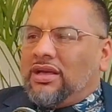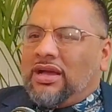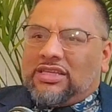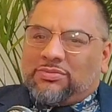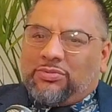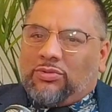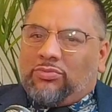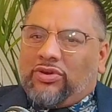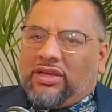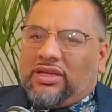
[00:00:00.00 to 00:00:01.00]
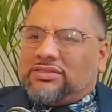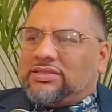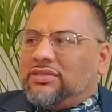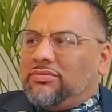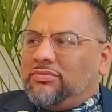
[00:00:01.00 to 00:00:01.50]
hospital brands
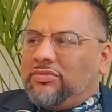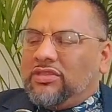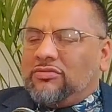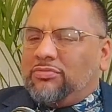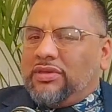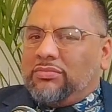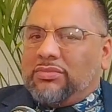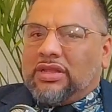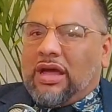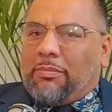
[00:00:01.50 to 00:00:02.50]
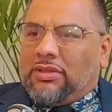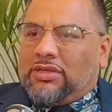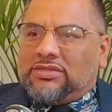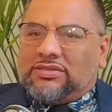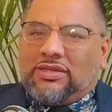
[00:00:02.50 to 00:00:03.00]
and these big
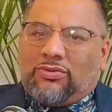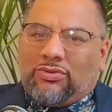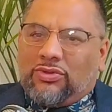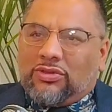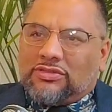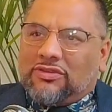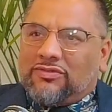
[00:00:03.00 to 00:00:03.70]
monopolies that own all the stuff.